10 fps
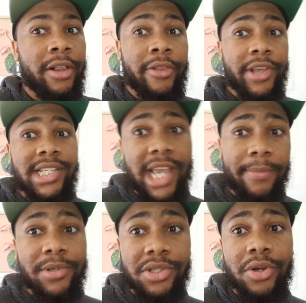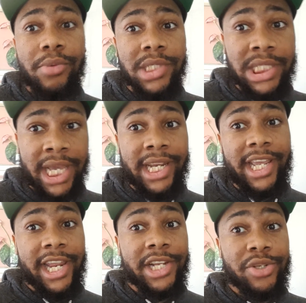This episode was
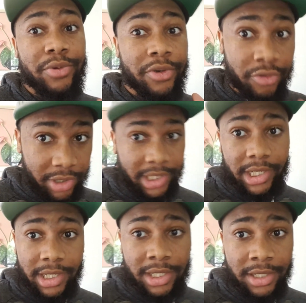dedicated to Krillin.